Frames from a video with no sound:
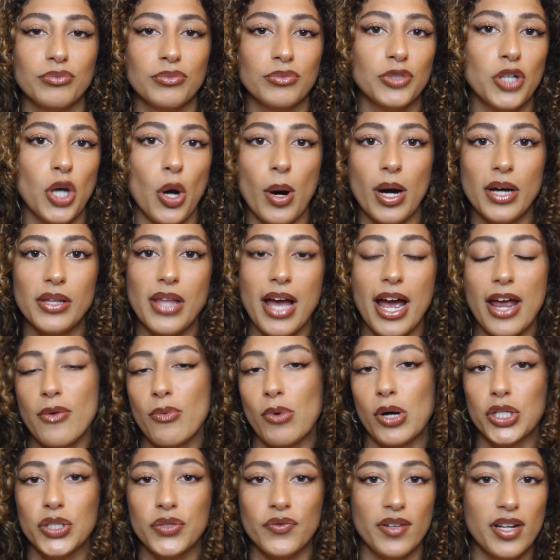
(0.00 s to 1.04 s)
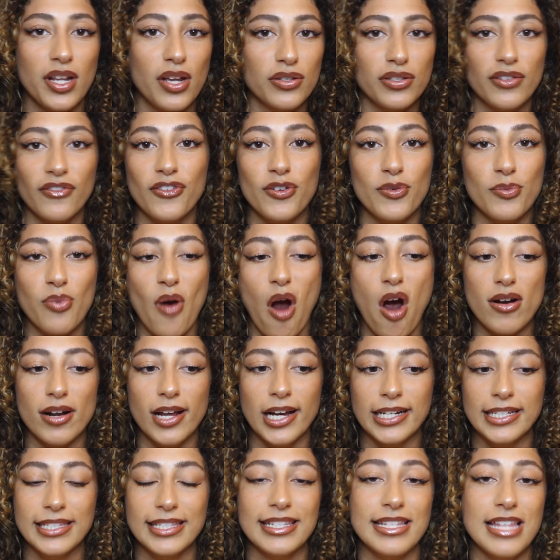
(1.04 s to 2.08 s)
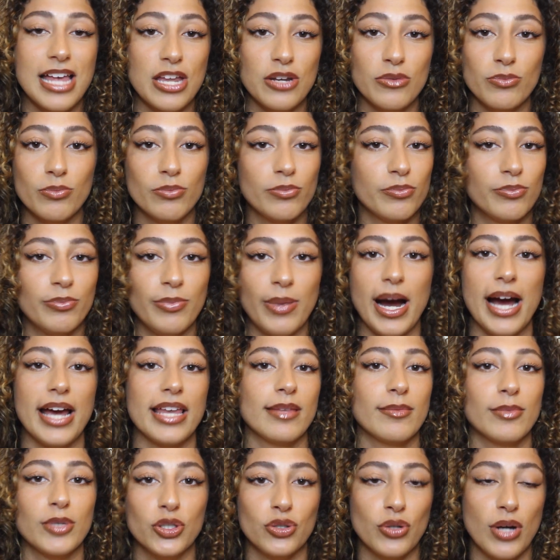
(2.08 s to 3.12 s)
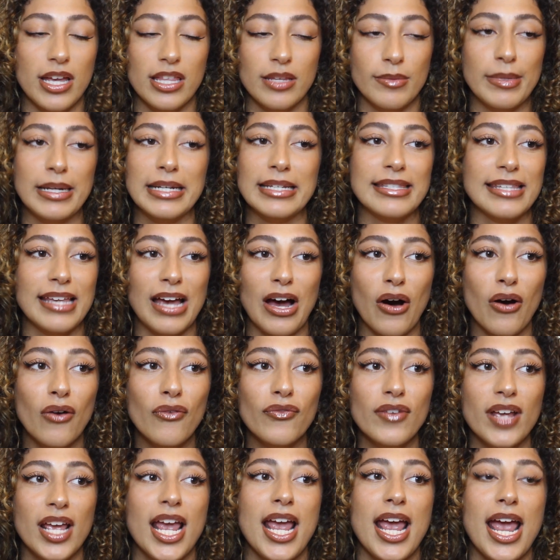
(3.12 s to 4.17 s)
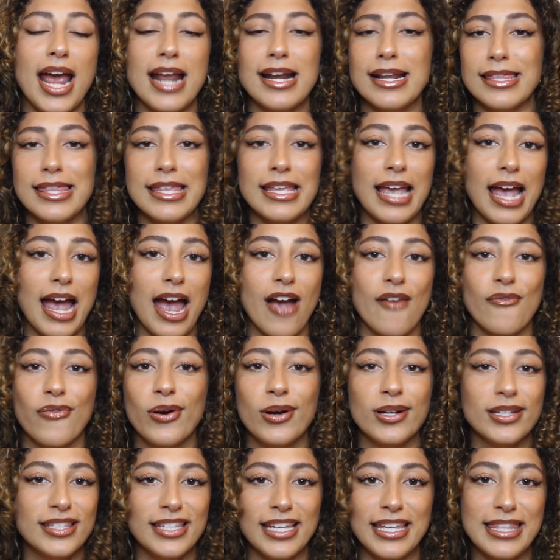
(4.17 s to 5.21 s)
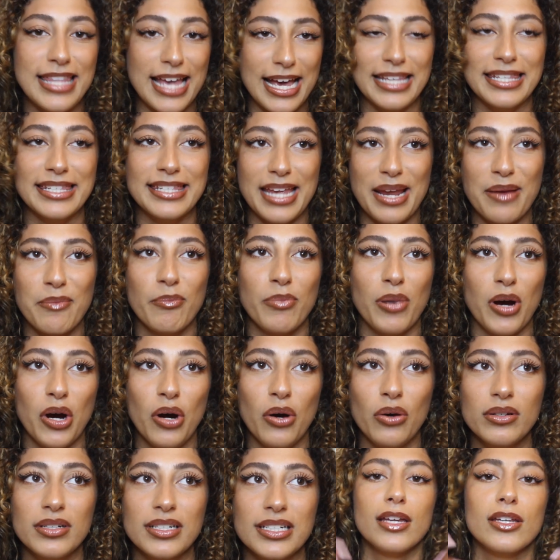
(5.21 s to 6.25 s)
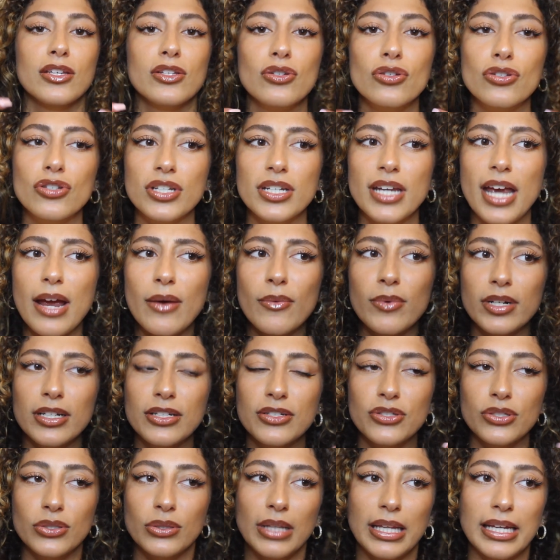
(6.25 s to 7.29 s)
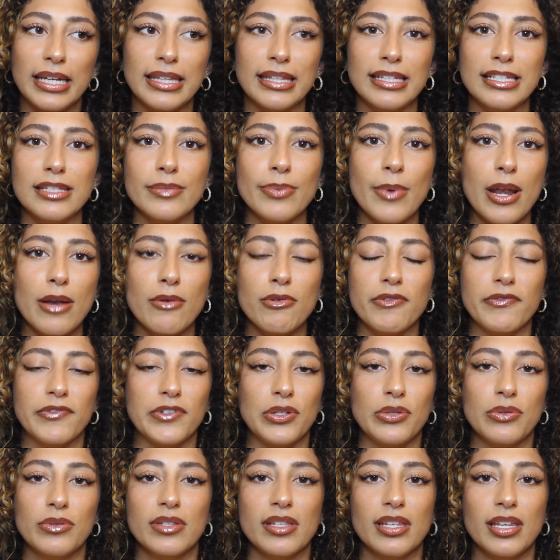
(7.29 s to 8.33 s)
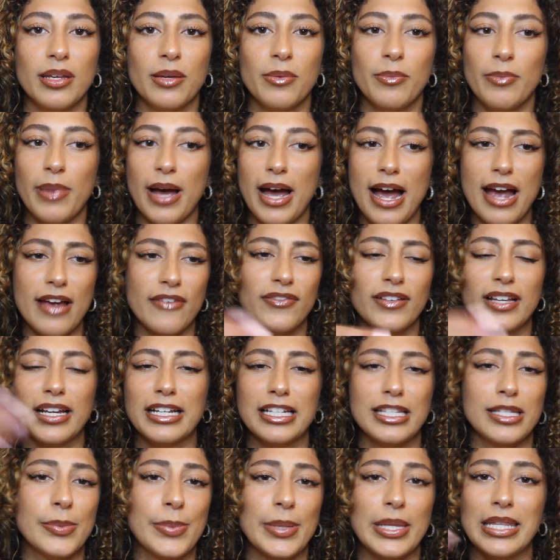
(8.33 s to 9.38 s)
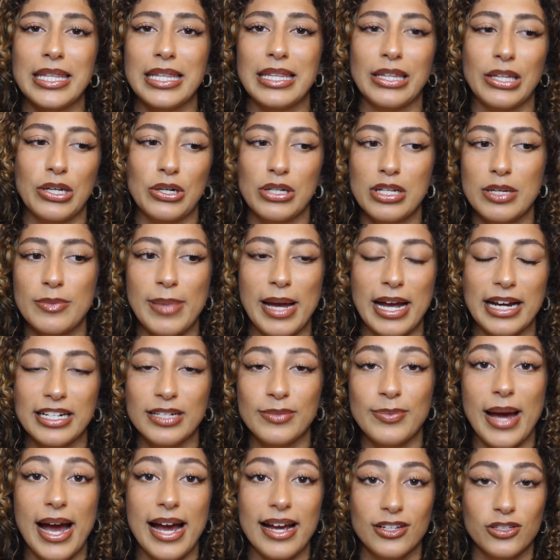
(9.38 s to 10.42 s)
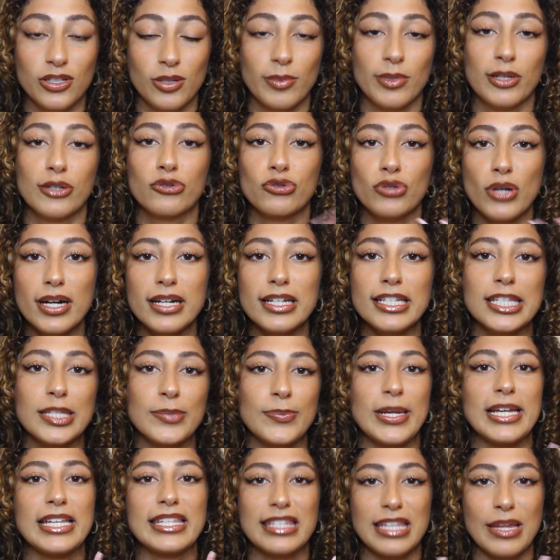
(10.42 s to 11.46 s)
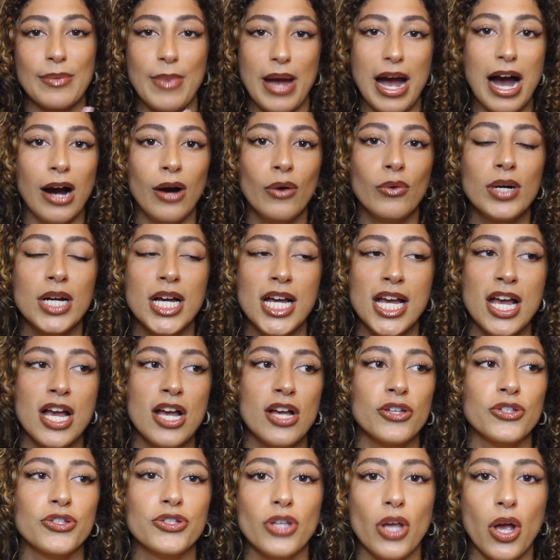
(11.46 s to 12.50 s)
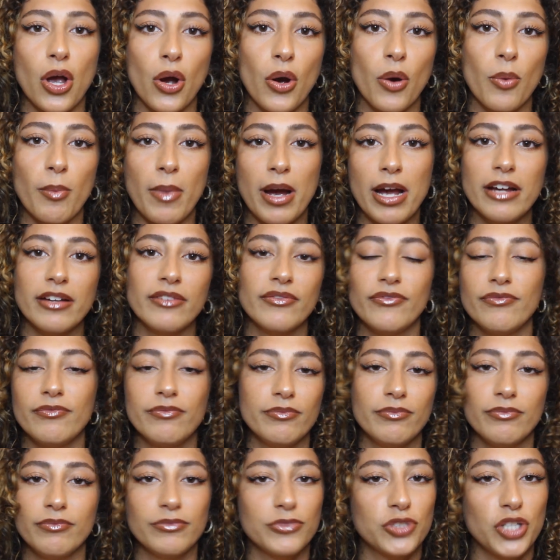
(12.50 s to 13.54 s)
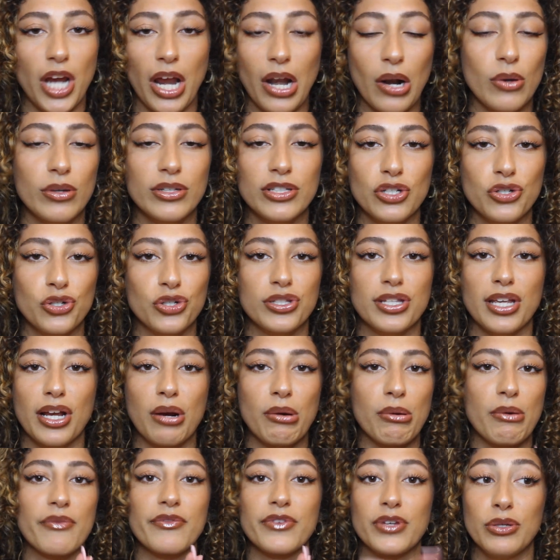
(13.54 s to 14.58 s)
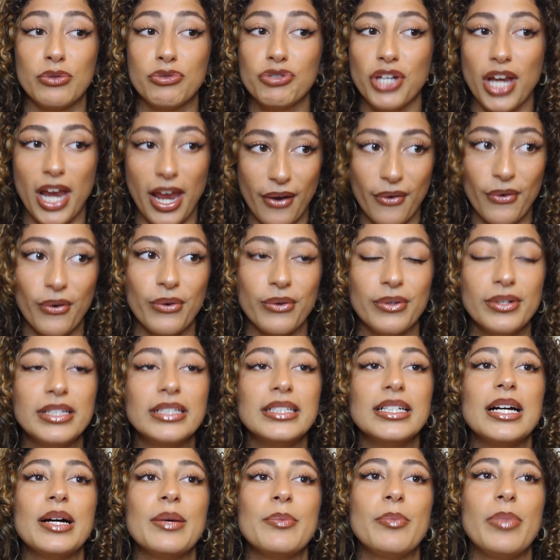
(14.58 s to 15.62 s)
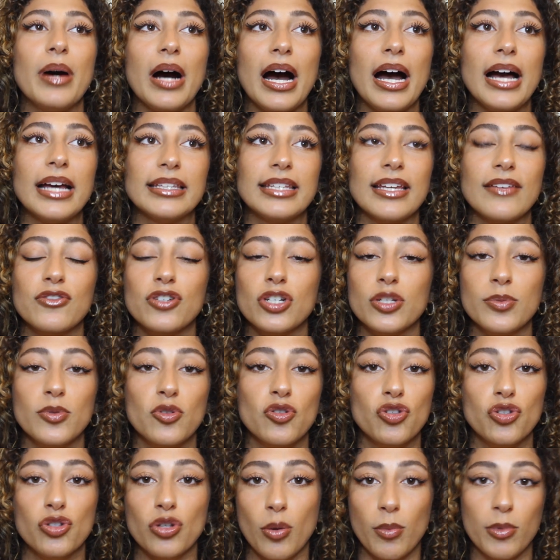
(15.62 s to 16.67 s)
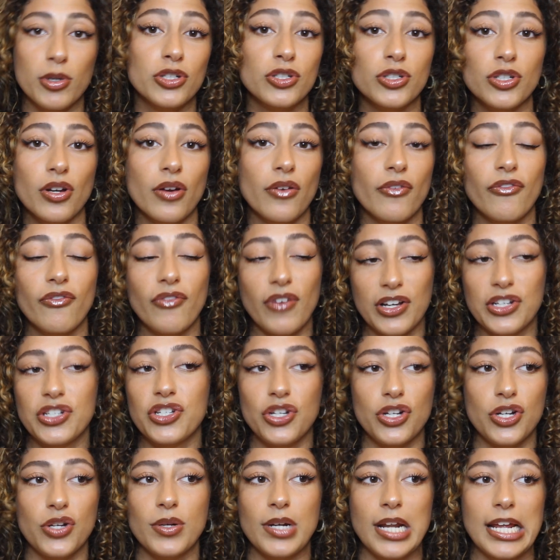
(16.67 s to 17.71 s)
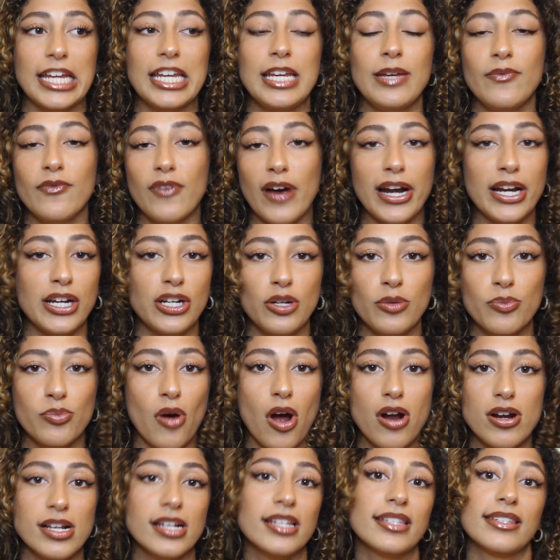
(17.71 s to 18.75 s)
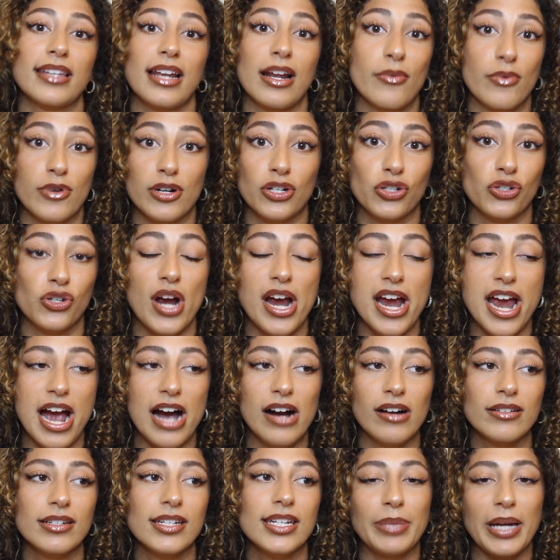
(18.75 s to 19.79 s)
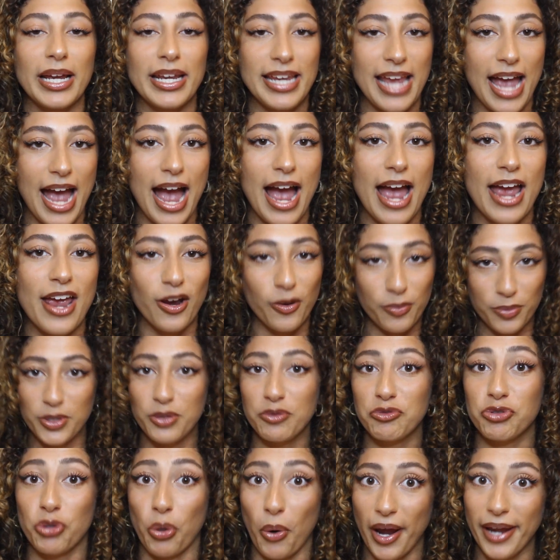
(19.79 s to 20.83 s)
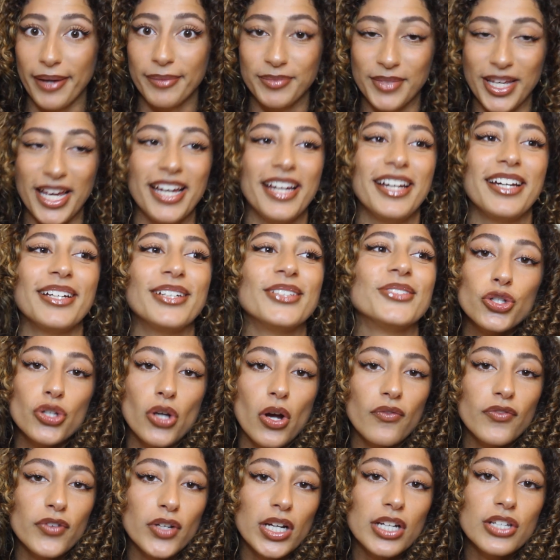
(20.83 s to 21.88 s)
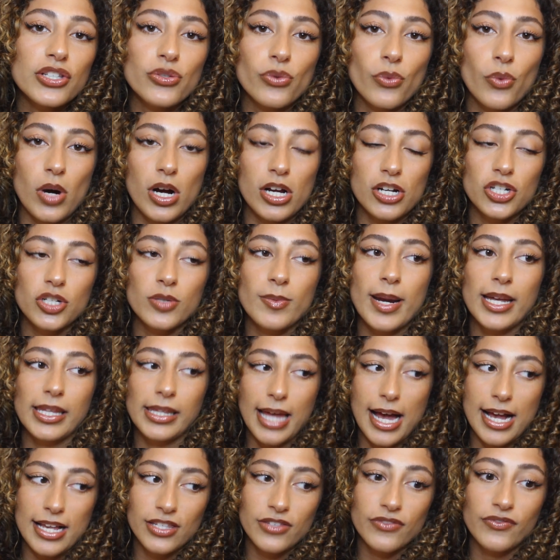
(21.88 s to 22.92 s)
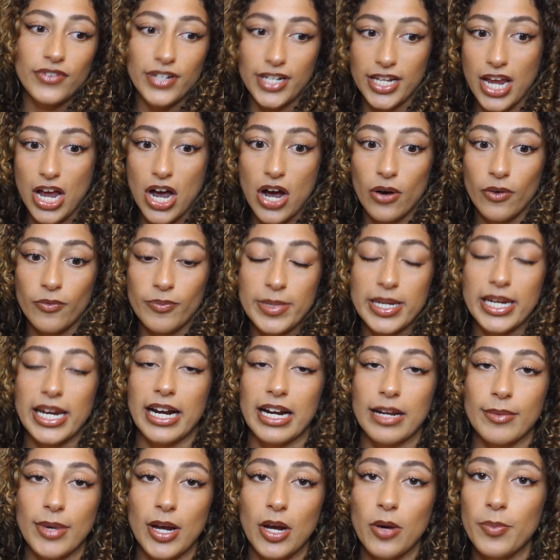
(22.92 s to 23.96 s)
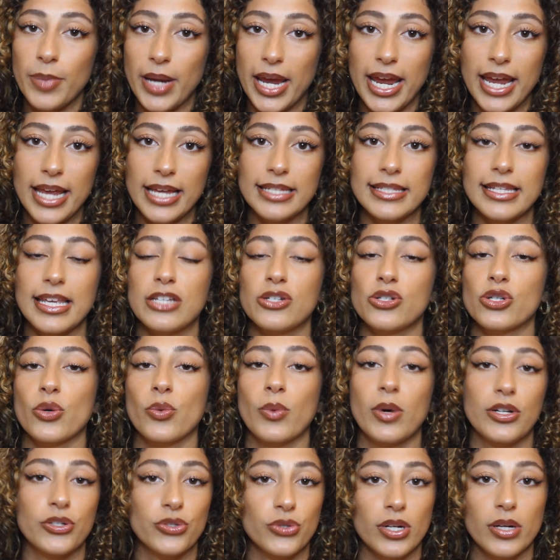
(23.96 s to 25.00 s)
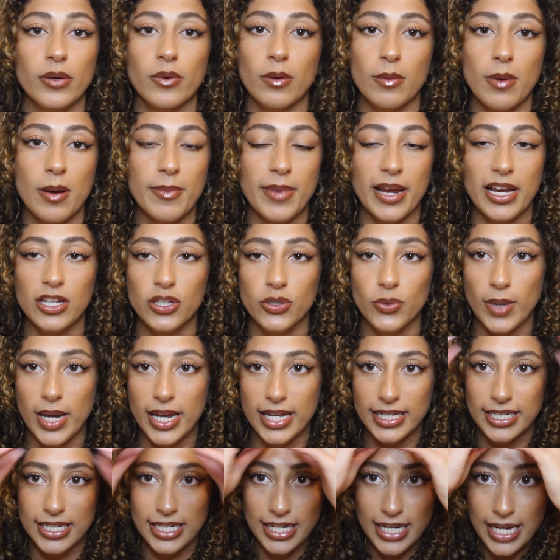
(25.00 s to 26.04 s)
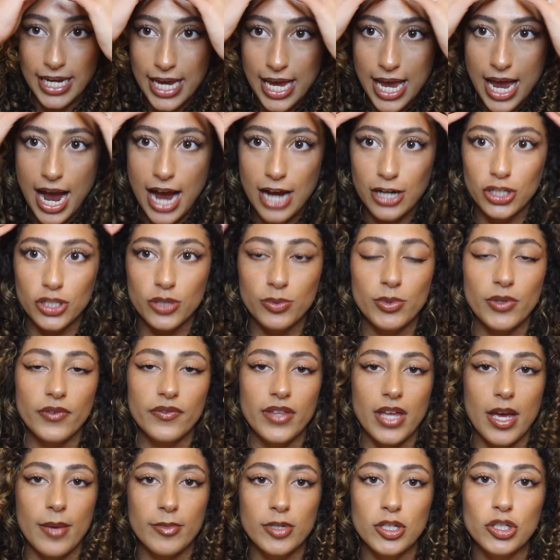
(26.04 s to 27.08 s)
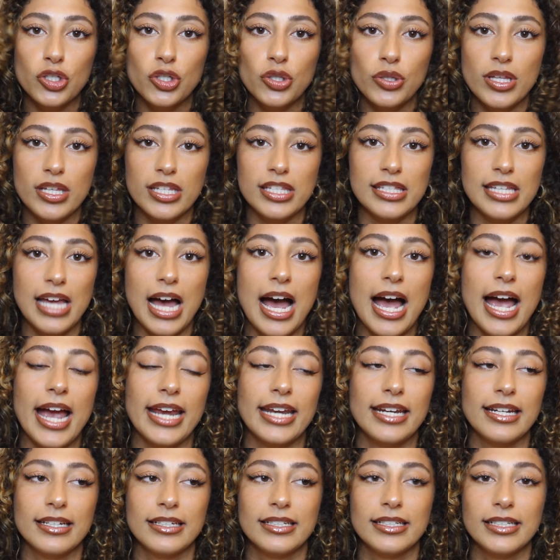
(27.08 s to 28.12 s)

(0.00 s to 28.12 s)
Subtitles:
go online, watch videos of new products, and then buy them and try them myself. And I think everyone's in that same boat. Usually I wouldn't do like this many reviews, but I feel like it's been literally back to back. So I'm gonna try to space them out so my channel isn't just like a review channel, but they've just been so much fun to do, and I keep finding new products that I want to try out. But yeah, I hope you enjoy. So if you guys watched my last video of me cutting my own bangs and you're wondering where my bangs went, I just moved them to the side